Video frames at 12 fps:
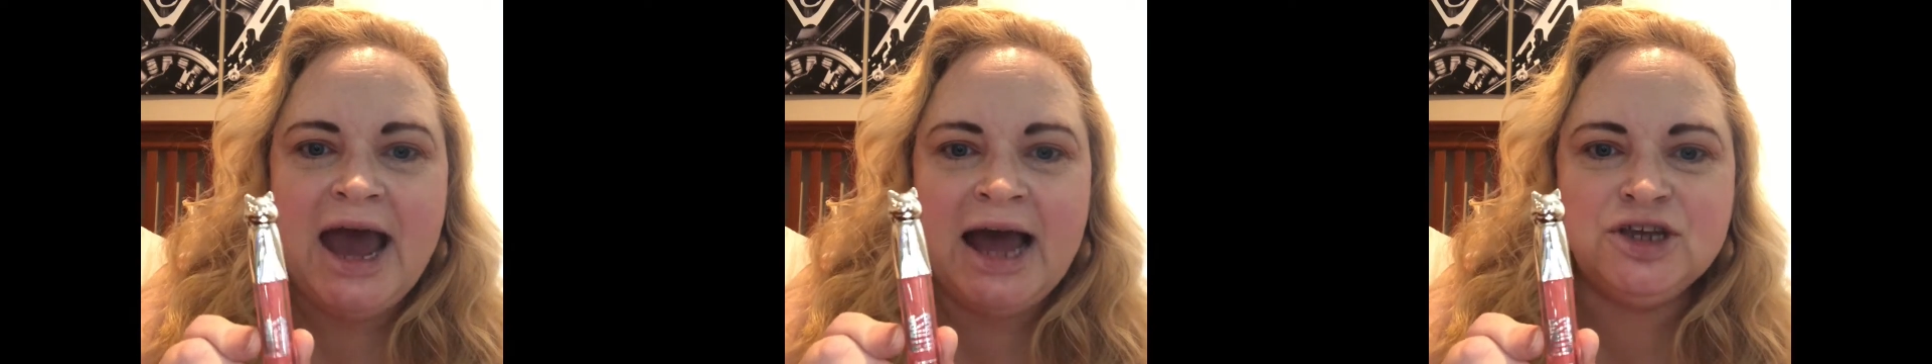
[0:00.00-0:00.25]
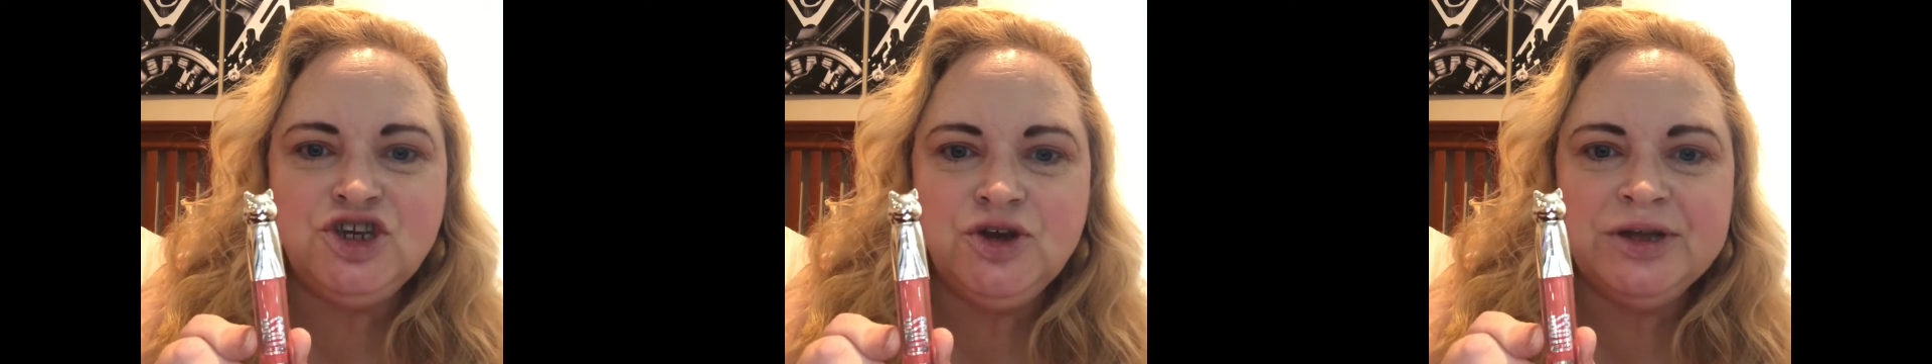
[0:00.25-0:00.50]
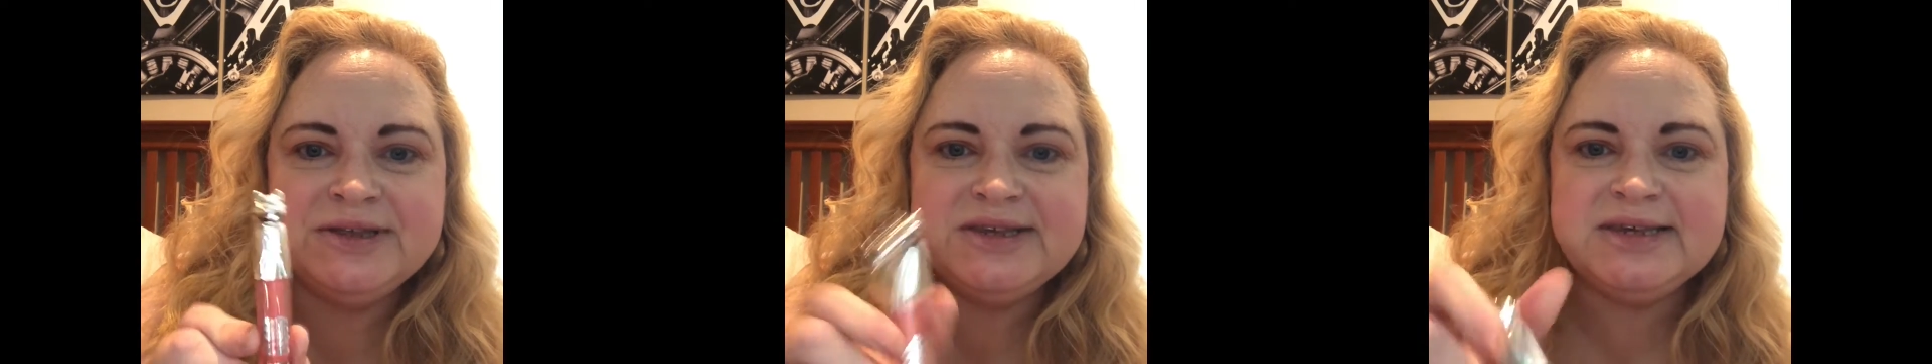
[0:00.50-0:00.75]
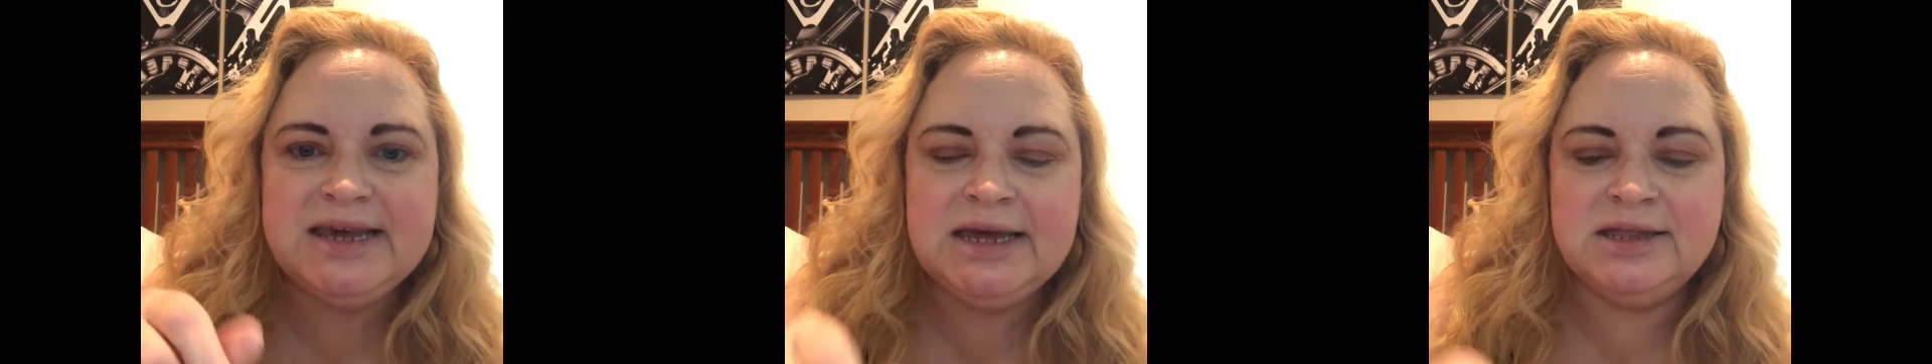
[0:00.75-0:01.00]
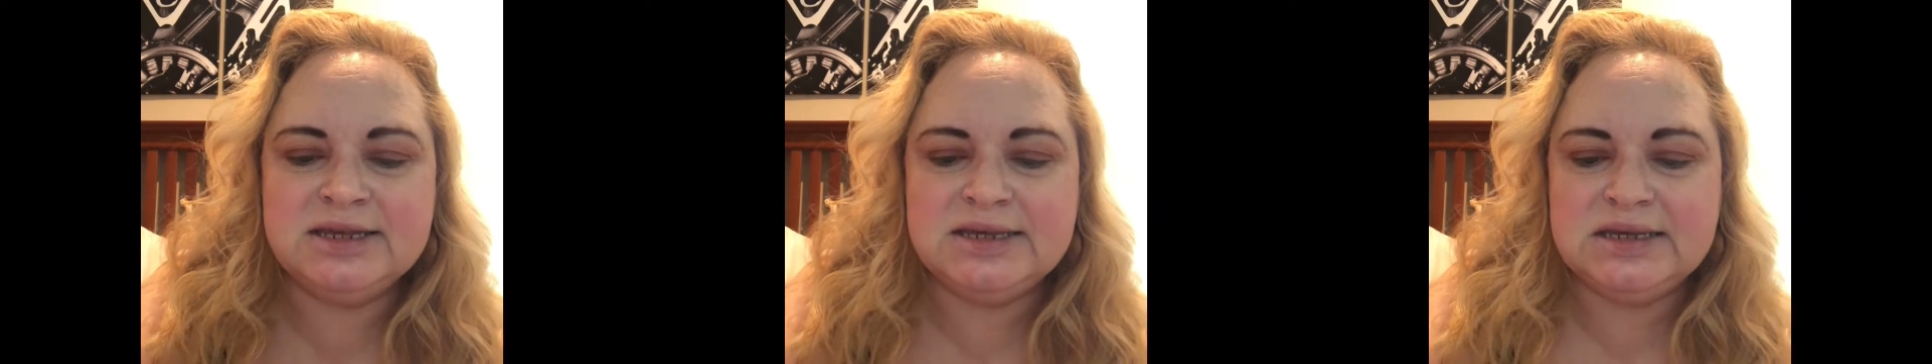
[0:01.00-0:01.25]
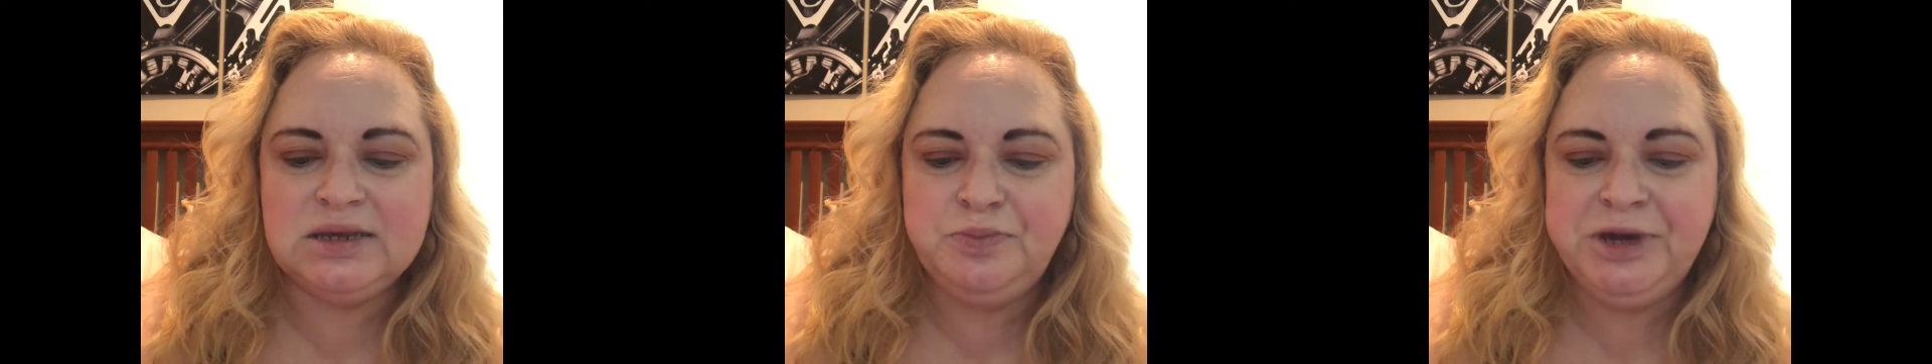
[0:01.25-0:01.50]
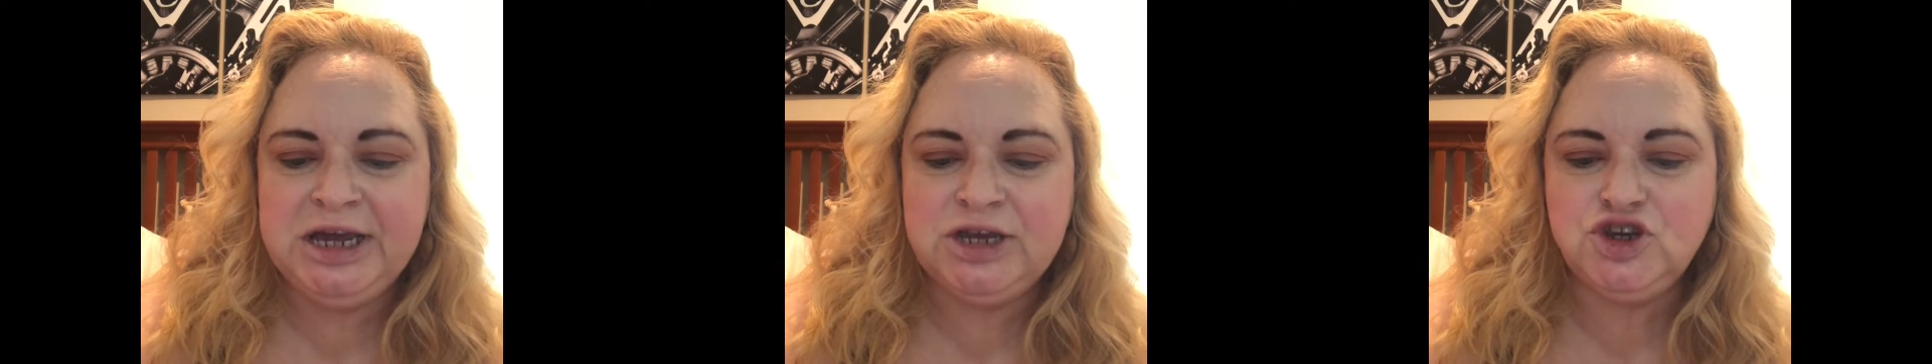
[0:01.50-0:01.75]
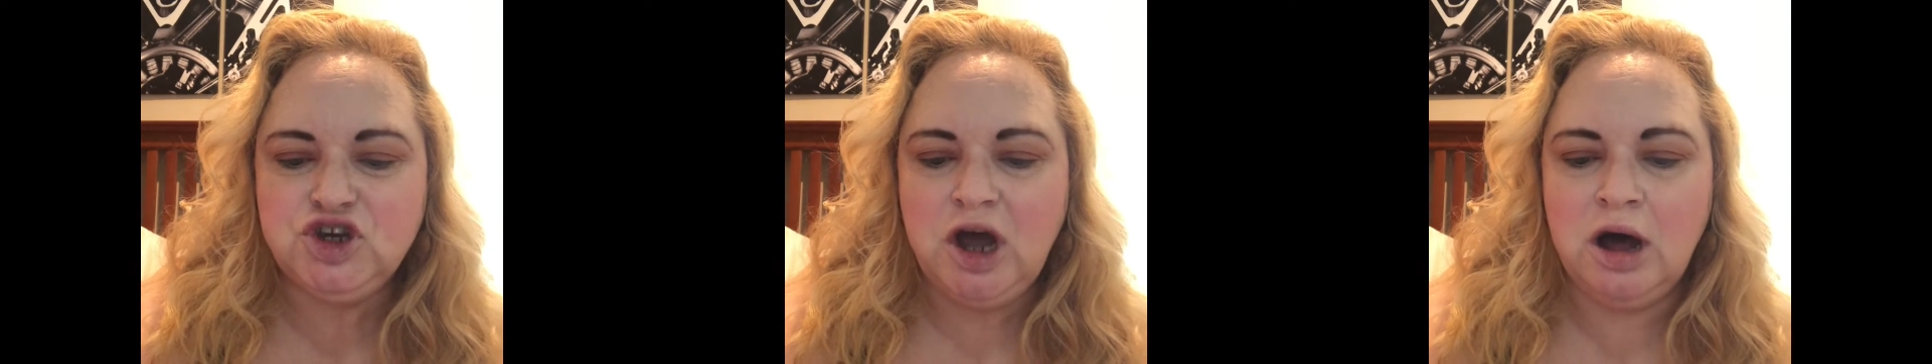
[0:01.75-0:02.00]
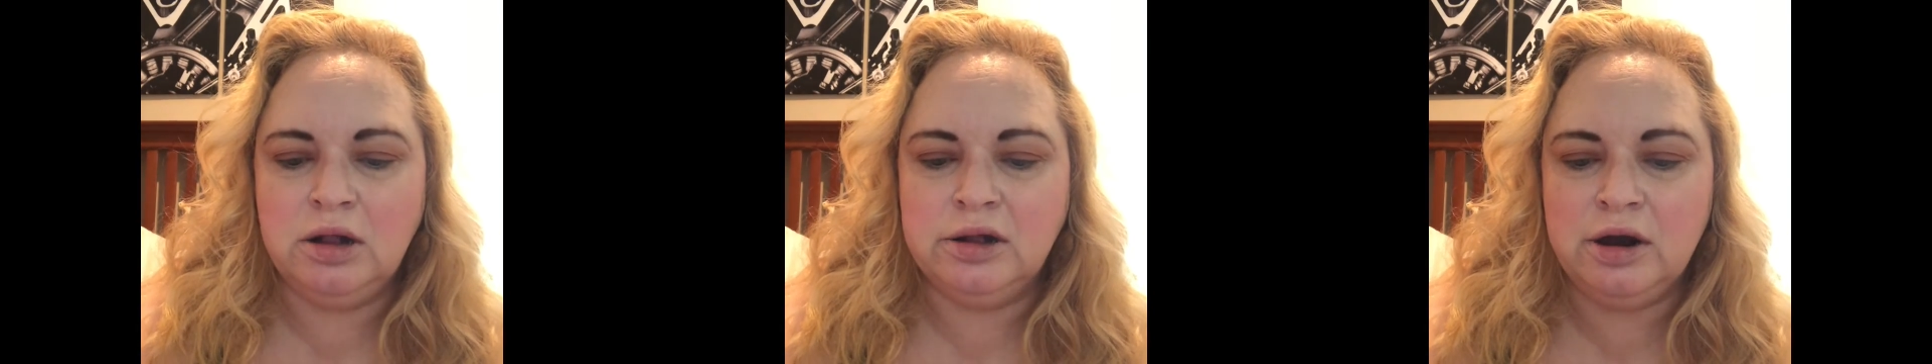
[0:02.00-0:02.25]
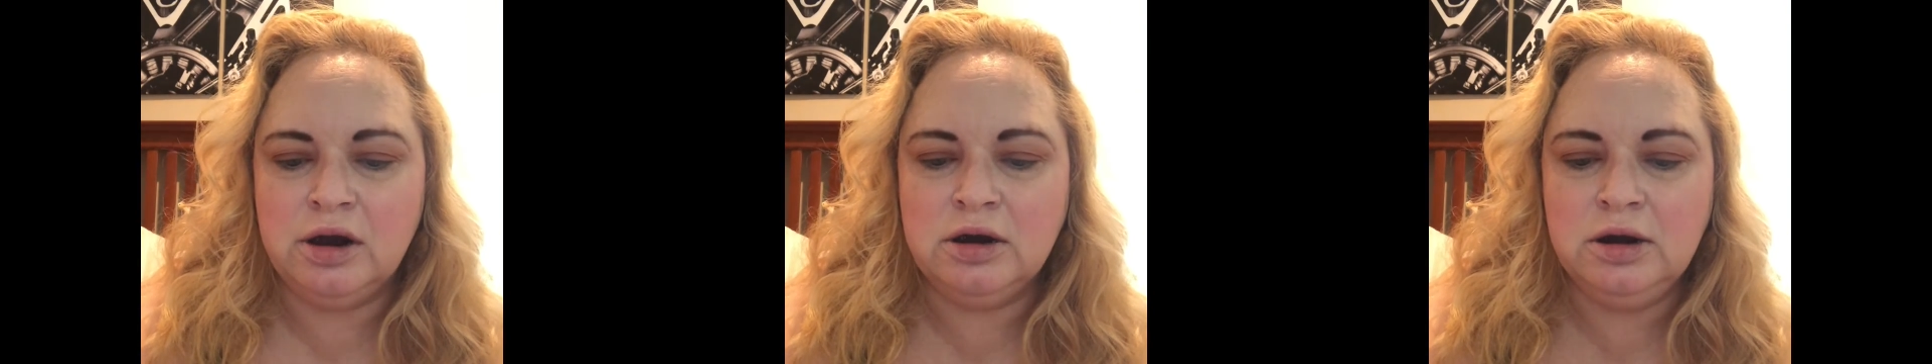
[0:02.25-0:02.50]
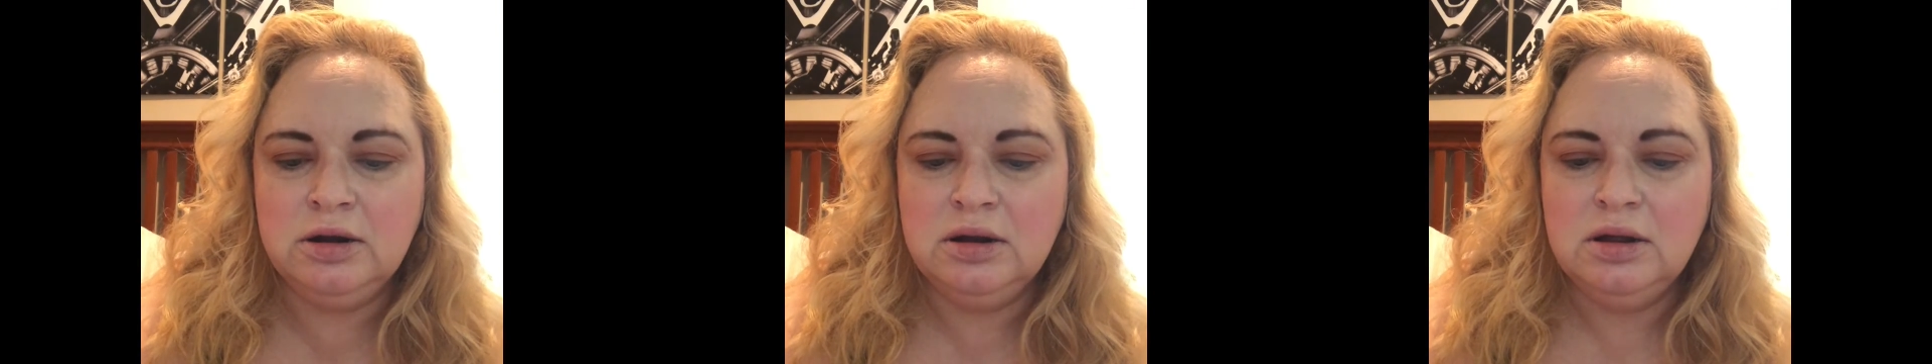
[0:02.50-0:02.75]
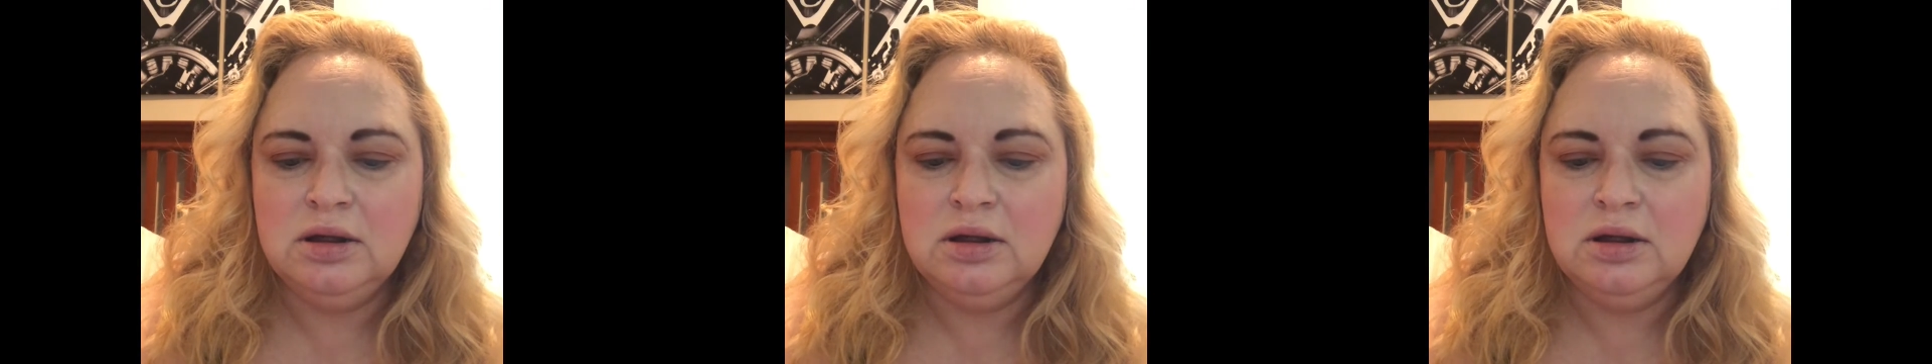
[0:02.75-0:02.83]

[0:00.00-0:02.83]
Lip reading: as you can see, this is a peach color.